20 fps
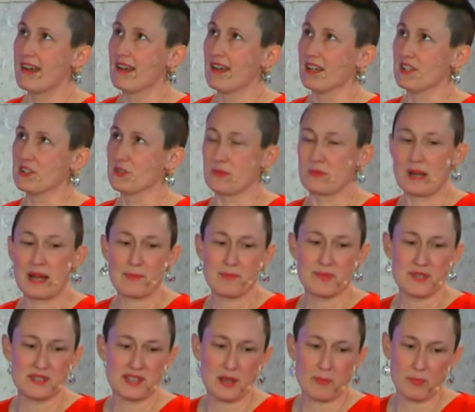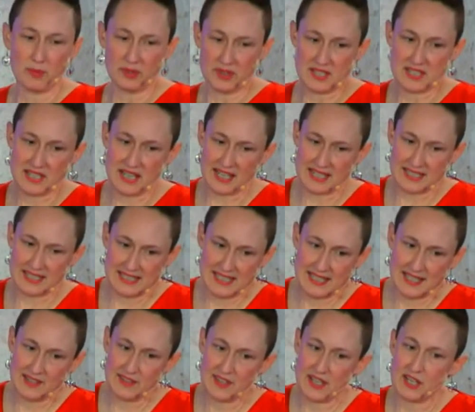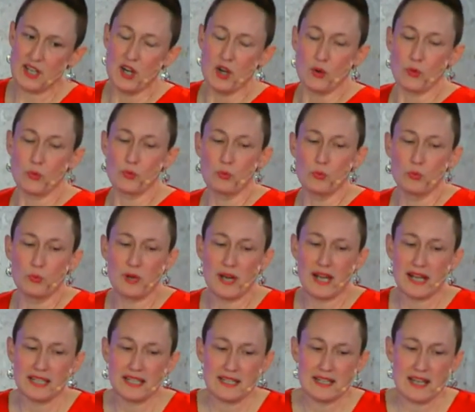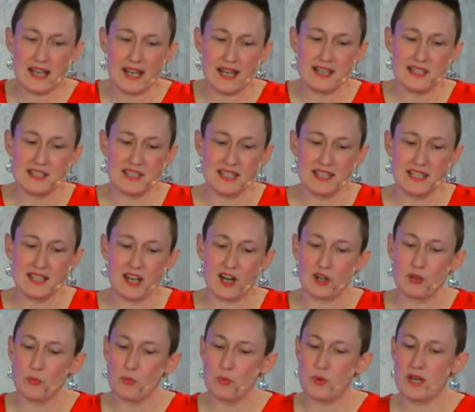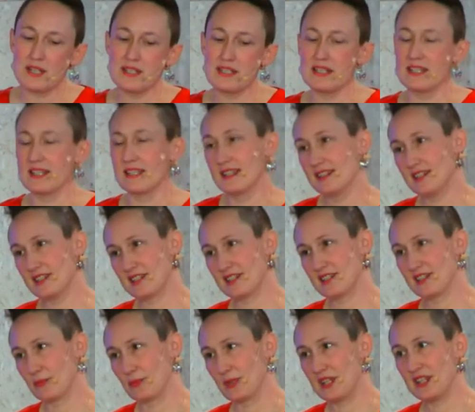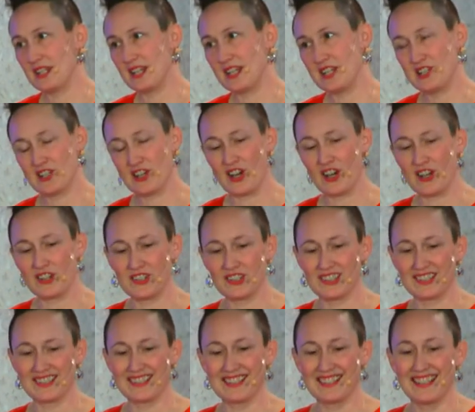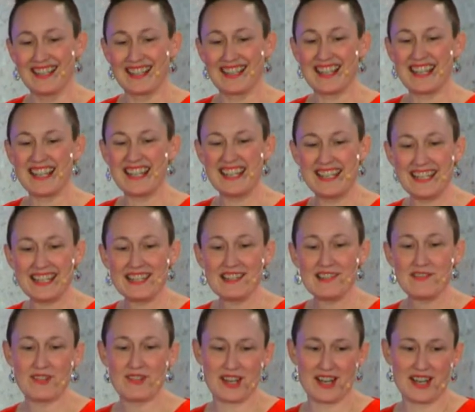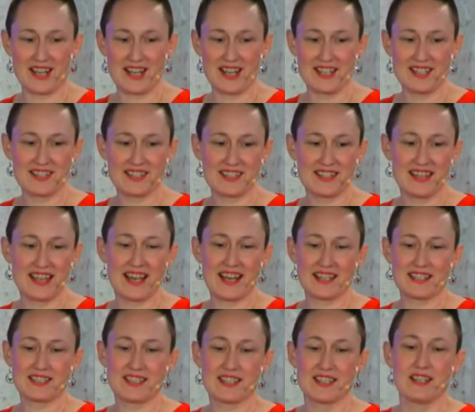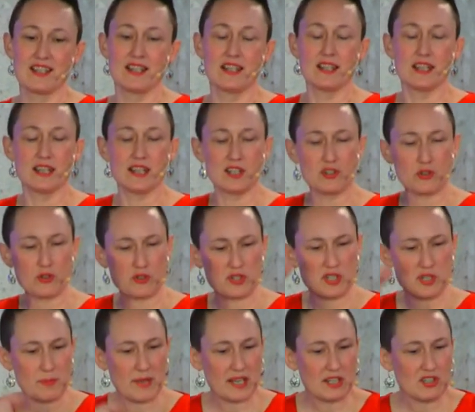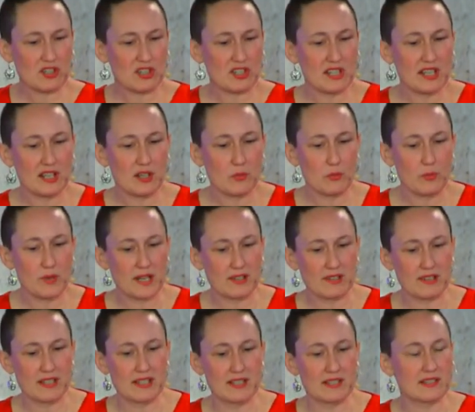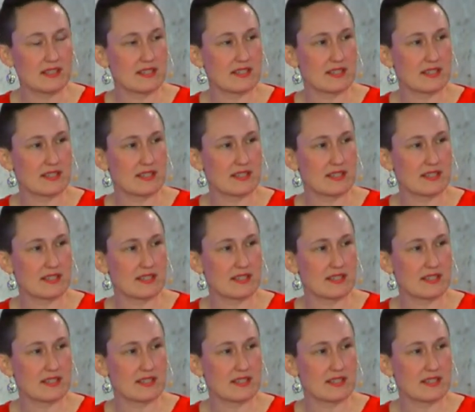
as we wrap this up with this idea that recognizing our oneness with each other can give us that introspection and awareness